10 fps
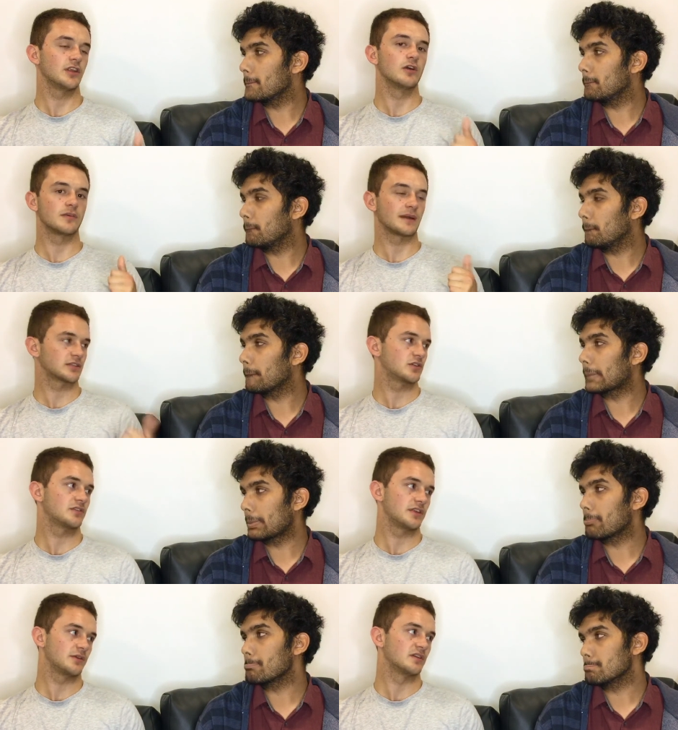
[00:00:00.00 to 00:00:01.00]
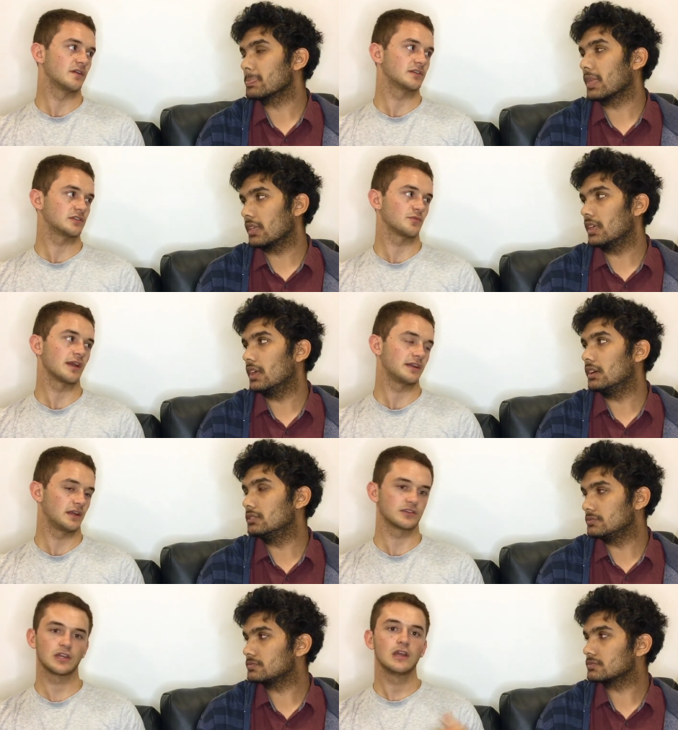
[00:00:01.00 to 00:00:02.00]
Speaker 1: know the magnitude of the universe, yeah.
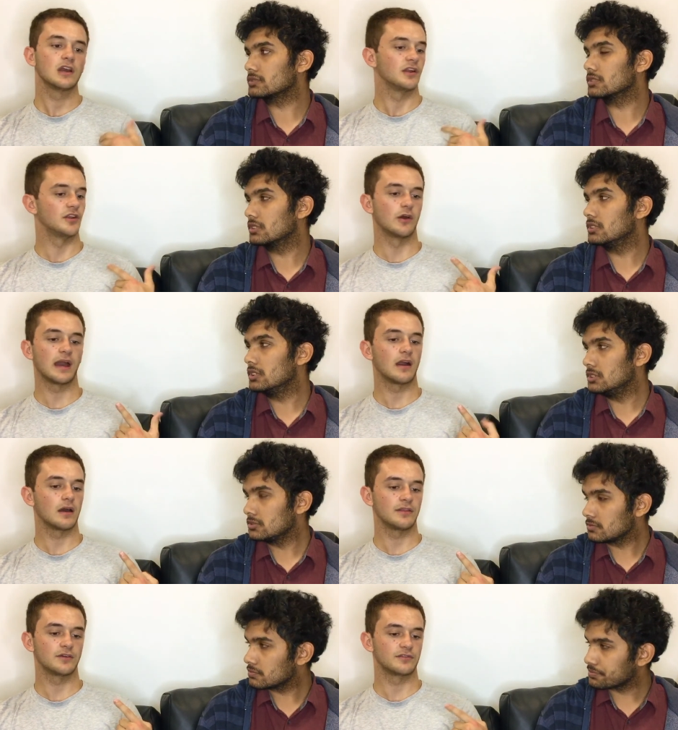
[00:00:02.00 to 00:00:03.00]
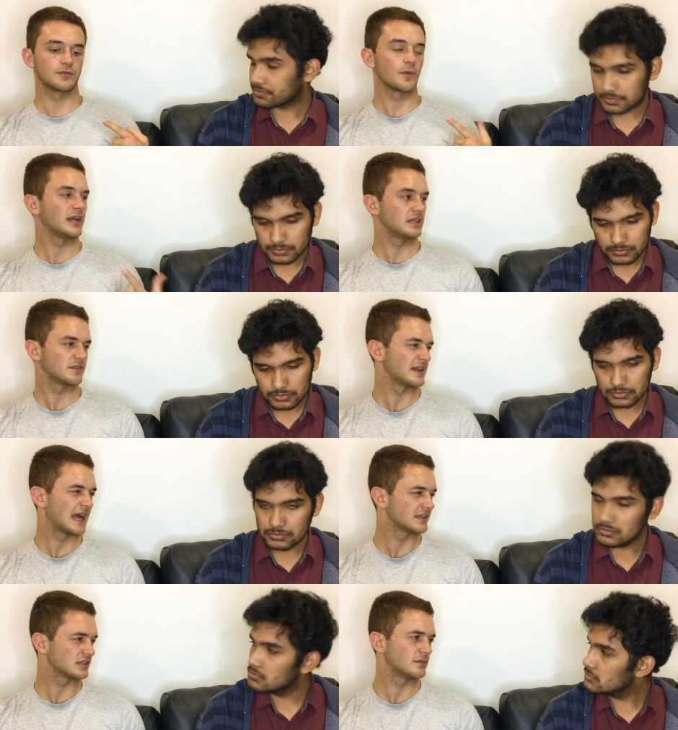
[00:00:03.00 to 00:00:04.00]
radius, know how know the radius of an
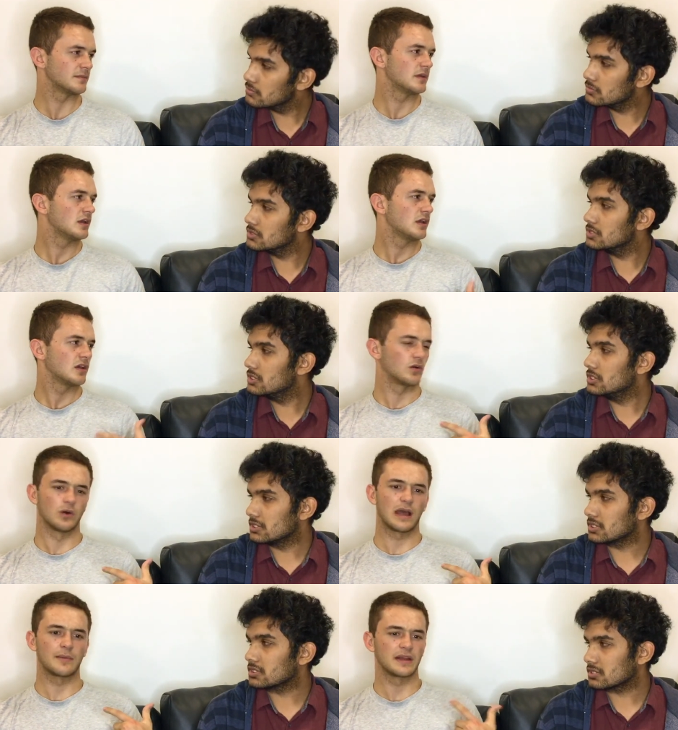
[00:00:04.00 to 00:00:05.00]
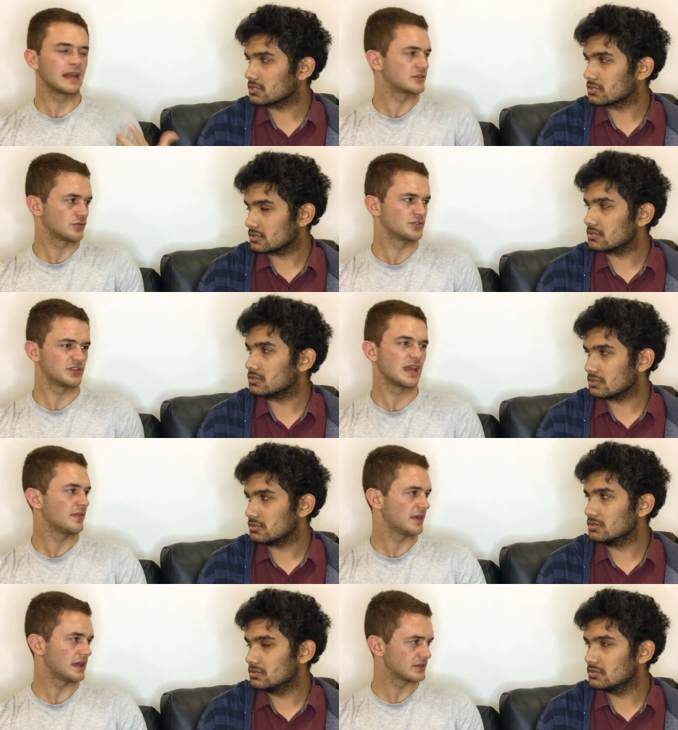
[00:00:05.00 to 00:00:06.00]
atom, or oh, how many electrons you get
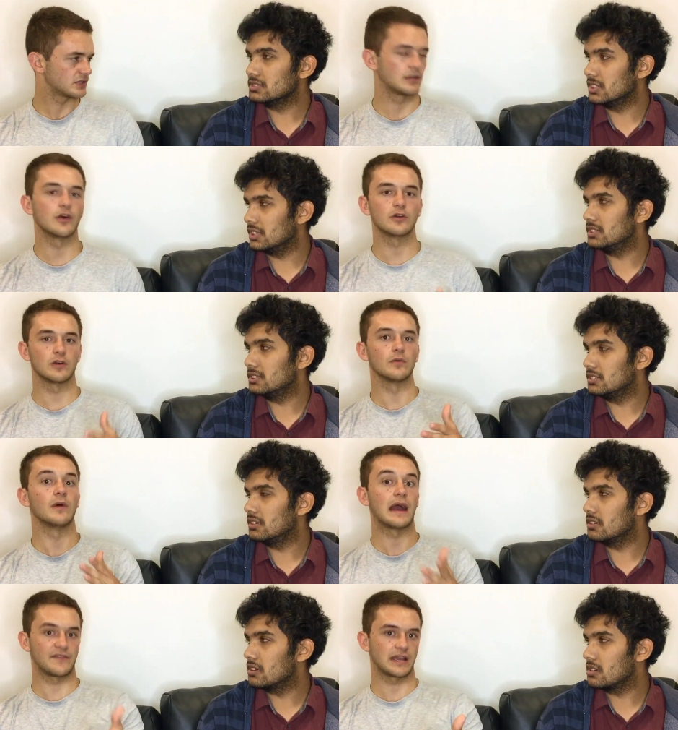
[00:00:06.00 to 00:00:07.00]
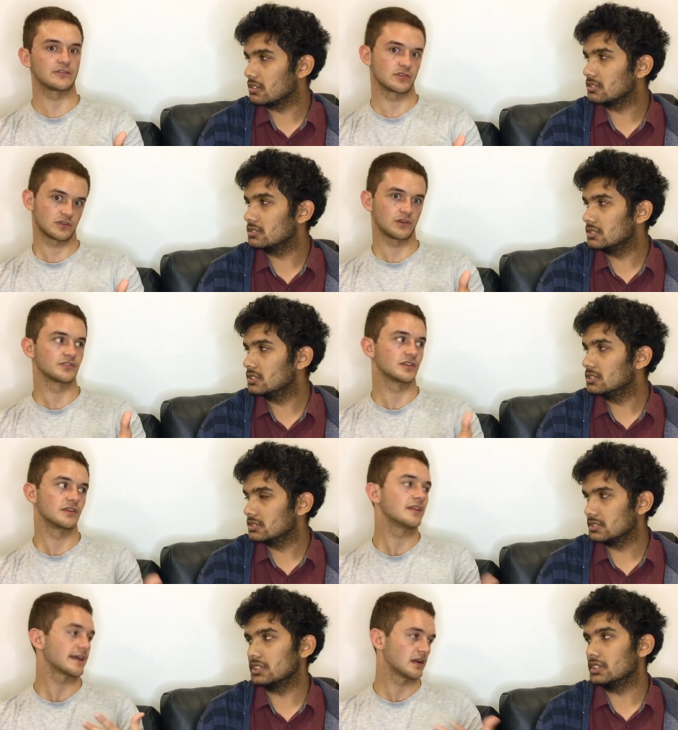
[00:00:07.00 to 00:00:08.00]
in this. Yeah. Know your Avogadro's constant, that yeah.